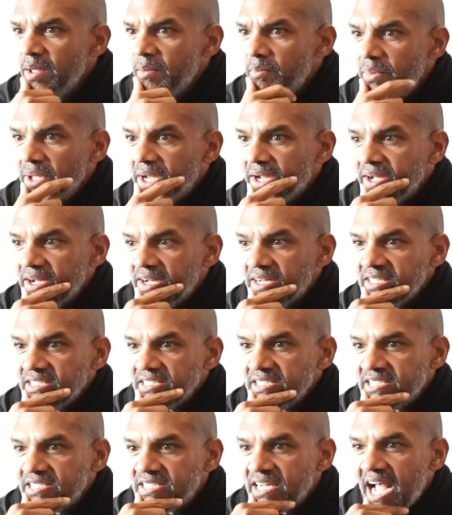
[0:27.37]

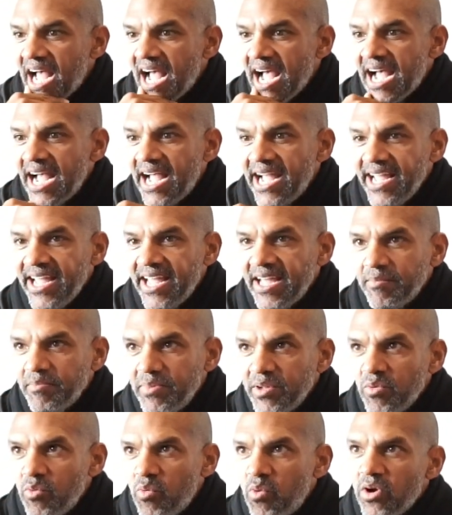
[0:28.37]
because I had
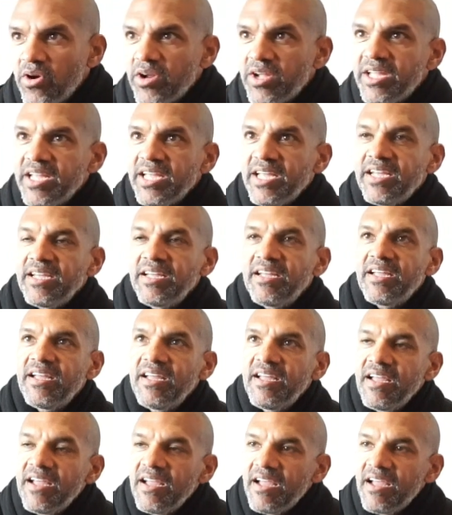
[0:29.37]
been working